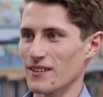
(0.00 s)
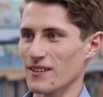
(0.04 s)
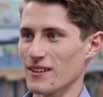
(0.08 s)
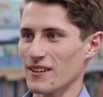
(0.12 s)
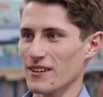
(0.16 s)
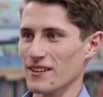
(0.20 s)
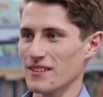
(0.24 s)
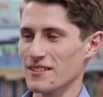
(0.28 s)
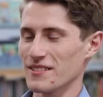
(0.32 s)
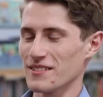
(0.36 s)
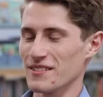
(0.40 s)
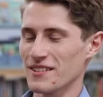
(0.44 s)

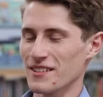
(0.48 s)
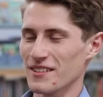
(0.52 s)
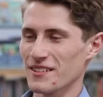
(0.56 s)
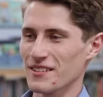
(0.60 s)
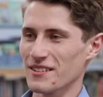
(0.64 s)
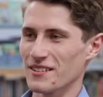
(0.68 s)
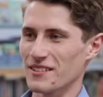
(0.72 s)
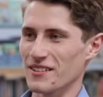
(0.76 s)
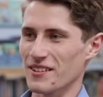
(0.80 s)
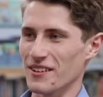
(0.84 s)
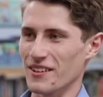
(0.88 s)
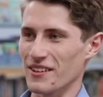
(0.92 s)
I
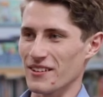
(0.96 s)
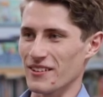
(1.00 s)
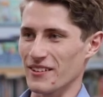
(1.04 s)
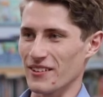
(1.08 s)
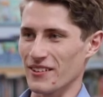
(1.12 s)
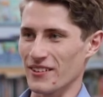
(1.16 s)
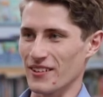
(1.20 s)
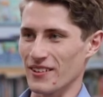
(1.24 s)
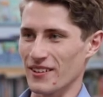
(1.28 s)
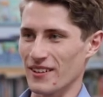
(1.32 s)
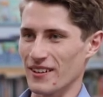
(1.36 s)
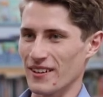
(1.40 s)
started
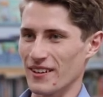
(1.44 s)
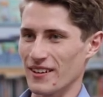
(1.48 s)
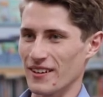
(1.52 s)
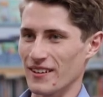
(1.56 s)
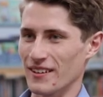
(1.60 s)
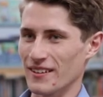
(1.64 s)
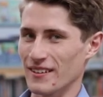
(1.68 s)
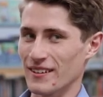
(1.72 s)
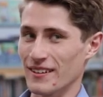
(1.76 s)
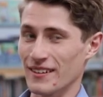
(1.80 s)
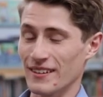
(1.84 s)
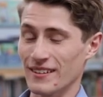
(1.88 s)
Chairo
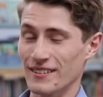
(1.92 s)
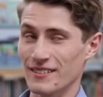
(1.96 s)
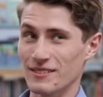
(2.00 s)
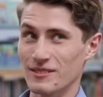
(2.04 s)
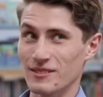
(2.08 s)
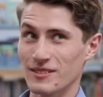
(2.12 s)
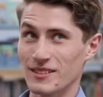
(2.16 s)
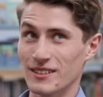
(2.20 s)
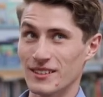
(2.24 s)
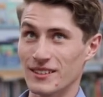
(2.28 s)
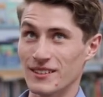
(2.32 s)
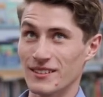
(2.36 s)

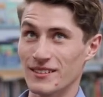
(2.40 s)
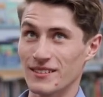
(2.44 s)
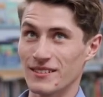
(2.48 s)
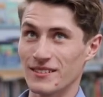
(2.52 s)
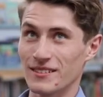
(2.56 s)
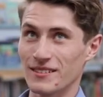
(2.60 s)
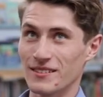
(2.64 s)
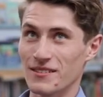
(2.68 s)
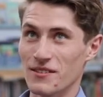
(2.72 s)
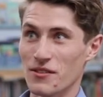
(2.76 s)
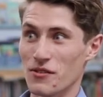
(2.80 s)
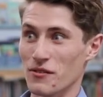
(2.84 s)
in
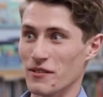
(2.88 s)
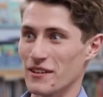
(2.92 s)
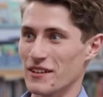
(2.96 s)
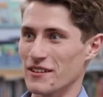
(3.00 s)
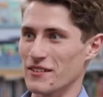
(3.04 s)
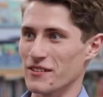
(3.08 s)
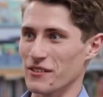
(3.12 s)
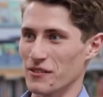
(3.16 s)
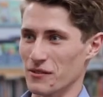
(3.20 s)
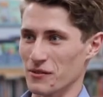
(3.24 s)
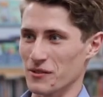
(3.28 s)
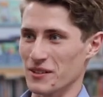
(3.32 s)

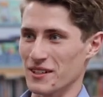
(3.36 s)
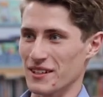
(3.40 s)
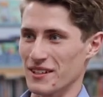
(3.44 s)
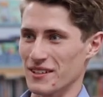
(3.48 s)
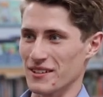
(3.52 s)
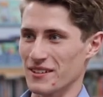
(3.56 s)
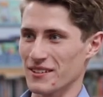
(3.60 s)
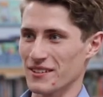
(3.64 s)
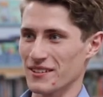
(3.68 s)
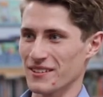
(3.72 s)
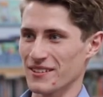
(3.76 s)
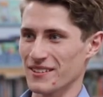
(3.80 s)
3-year-old
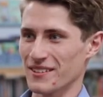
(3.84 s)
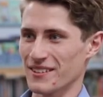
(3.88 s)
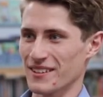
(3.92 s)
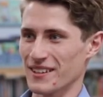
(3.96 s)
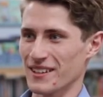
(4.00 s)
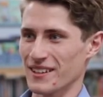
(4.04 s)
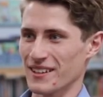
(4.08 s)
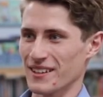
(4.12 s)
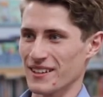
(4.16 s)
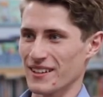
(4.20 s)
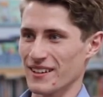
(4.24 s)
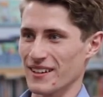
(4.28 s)
kinder,
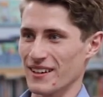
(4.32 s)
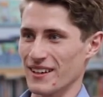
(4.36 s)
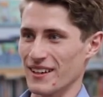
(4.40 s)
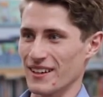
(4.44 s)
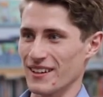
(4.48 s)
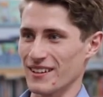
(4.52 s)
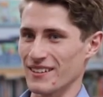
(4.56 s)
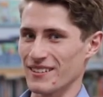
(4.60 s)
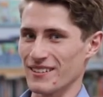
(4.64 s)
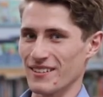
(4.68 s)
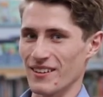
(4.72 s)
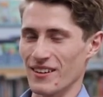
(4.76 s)

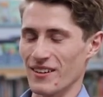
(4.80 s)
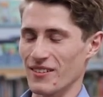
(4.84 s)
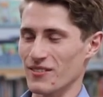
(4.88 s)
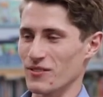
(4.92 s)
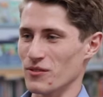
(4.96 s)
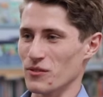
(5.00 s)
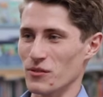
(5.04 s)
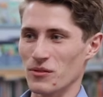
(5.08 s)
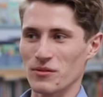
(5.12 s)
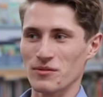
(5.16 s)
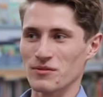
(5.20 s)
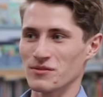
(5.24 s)
and I've
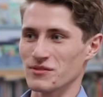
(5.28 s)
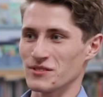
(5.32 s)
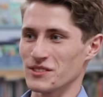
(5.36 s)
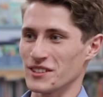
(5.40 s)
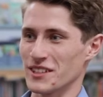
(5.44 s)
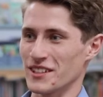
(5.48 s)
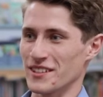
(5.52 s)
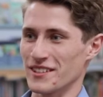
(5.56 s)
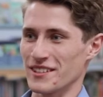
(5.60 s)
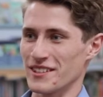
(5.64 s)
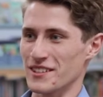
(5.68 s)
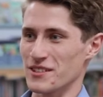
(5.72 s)

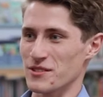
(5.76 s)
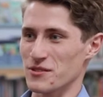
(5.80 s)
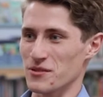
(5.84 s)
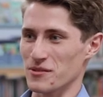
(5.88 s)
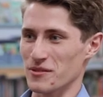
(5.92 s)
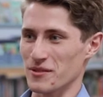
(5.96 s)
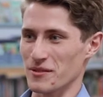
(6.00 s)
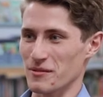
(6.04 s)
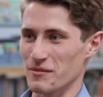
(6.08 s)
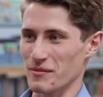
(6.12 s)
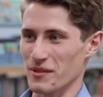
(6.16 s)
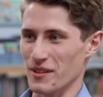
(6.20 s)
really
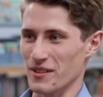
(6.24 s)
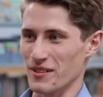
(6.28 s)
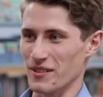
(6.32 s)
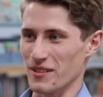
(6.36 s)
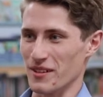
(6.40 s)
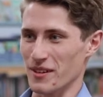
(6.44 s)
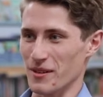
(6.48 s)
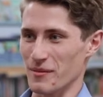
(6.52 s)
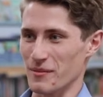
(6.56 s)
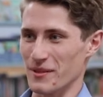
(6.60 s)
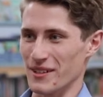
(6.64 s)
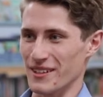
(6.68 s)
enjoyed my
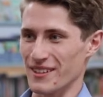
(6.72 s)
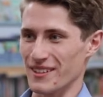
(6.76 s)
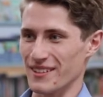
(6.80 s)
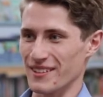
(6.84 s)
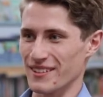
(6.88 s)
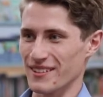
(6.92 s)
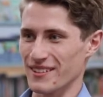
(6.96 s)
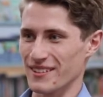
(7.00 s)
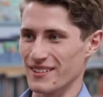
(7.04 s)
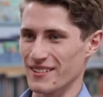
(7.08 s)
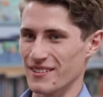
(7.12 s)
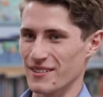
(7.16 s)
time
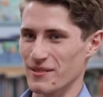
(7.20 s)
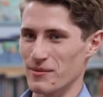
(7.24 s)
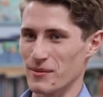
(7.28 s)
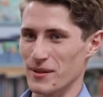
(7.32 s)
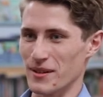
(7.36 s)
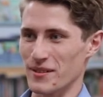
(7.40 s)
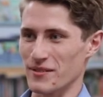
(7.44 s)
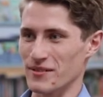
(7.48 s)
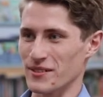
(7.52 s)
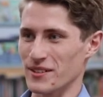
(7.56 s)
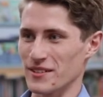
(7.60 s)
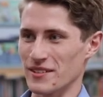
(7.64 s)
here. It's
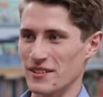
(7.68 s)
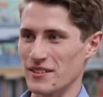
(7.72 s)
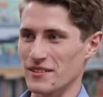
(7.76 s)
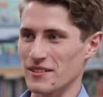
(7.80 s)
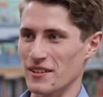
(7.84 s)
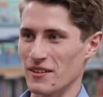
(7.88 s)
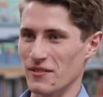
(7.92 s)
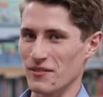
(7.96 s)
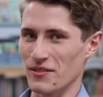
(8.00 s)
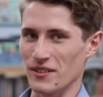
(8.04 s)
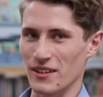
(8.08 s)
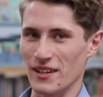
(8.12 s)
been really
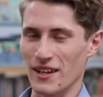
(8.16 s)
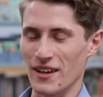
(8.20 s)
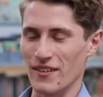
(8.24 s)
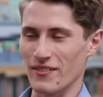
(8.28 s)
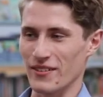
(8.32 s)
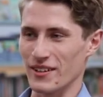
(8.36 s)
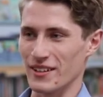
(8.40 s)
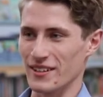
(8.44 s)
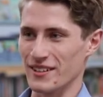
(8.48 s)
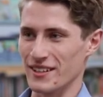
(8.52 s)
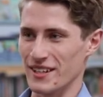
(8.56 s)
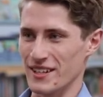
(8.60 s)
lovely
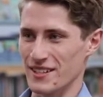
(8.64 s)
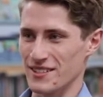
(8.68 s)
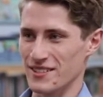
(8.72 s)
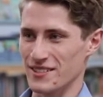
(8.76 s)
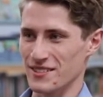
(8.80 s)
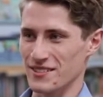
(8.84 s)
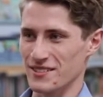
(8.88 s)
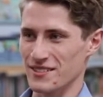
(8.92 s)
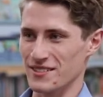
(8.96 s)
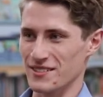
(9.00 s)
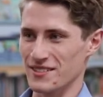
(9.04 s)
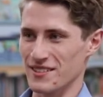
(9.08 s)
having
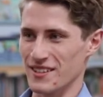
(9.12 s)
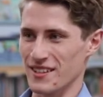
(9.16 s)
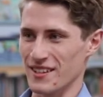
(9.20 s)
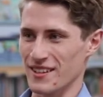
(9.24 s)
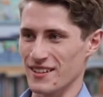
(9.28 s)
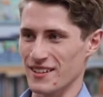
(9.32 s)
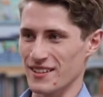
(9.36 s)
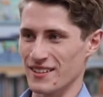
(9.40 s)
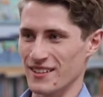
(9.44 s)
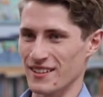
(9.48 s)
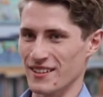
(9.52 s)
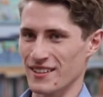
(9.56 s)
teachers that